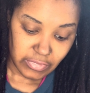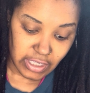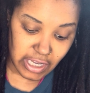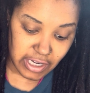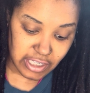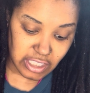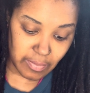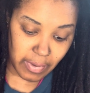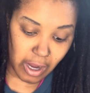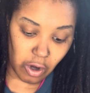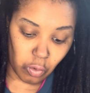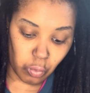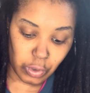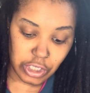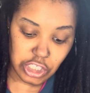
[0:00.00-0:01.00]
It is
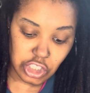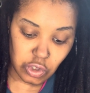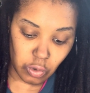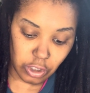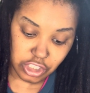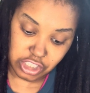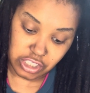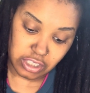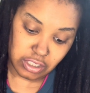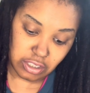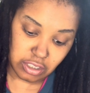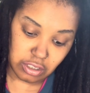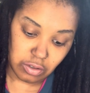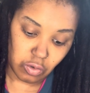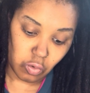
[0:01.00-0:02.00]
about
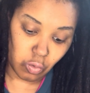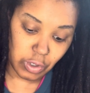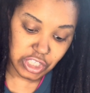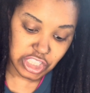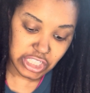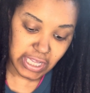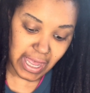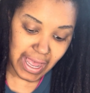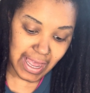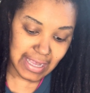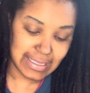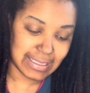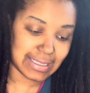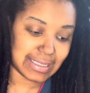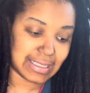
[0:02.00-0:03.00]
resources. Which
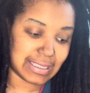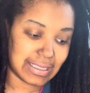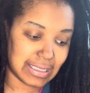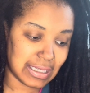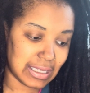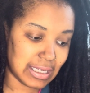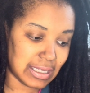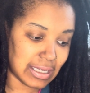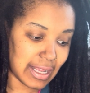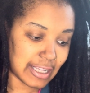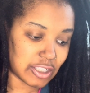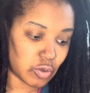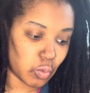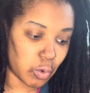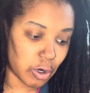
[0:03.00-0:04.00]
caste is seen
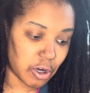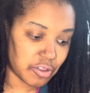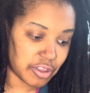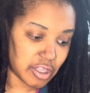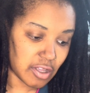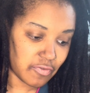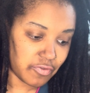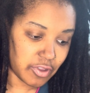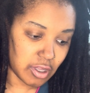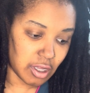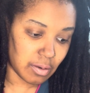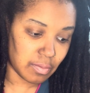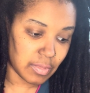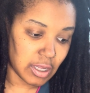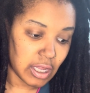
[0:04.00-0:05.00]
as worthy of
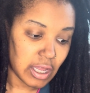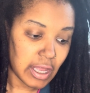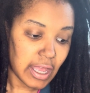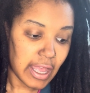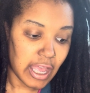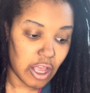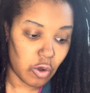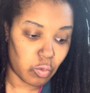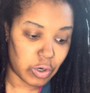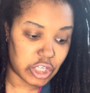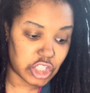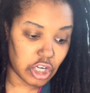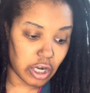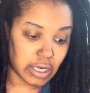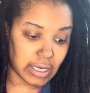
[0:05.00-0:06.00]
them and
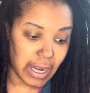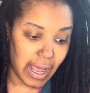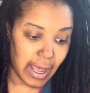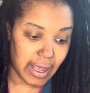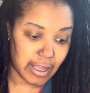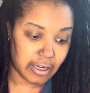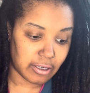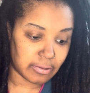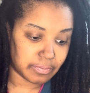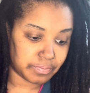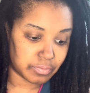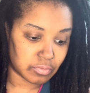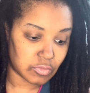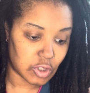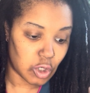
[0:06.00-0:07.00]
which are not.
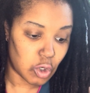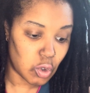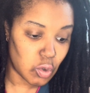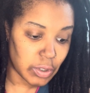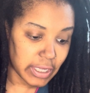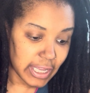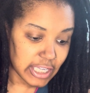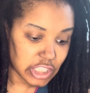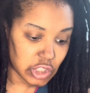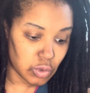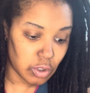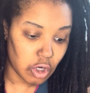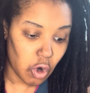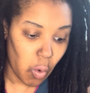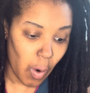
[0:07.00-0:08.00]
Who gets
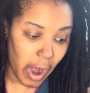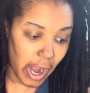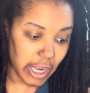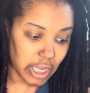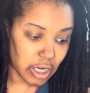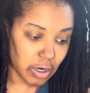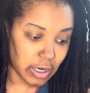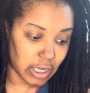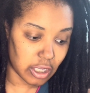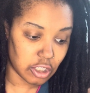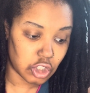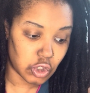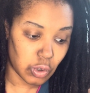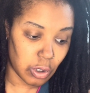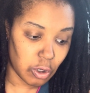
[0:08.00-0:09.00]
to acquire and
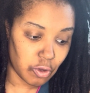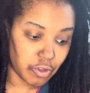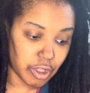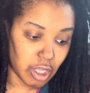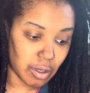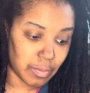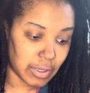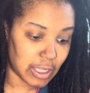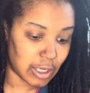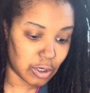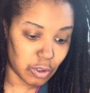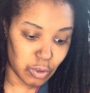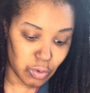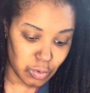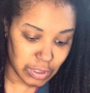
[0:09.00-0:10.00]
control them and
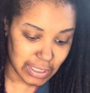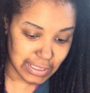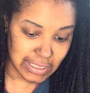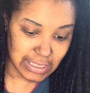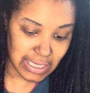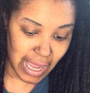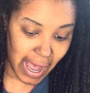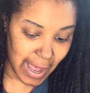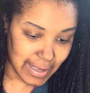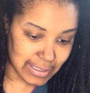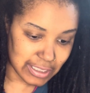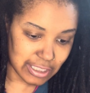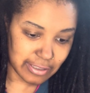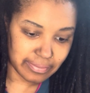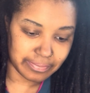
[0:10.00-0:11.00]
who does
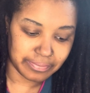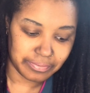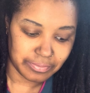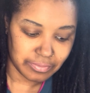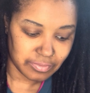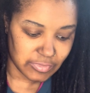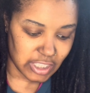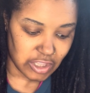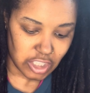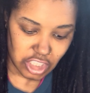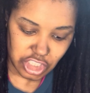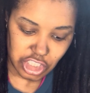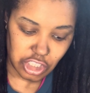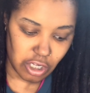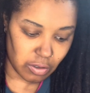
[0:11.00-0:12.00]
not. And then
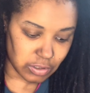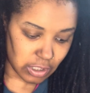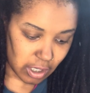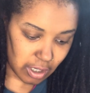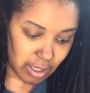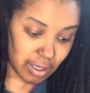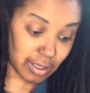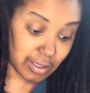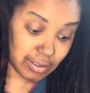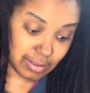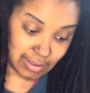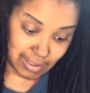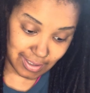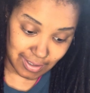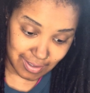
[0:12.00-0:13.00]
she goes on
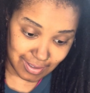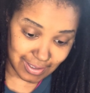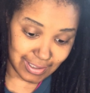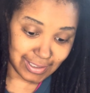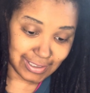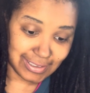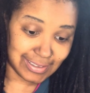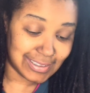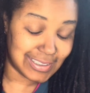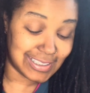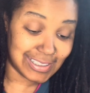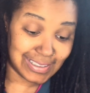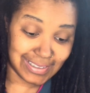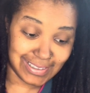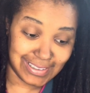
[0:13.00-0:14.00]
and on
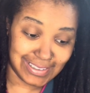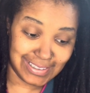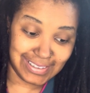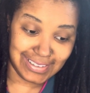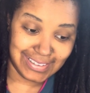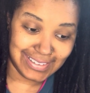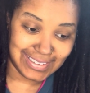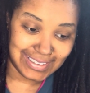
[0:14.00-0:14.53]
and on.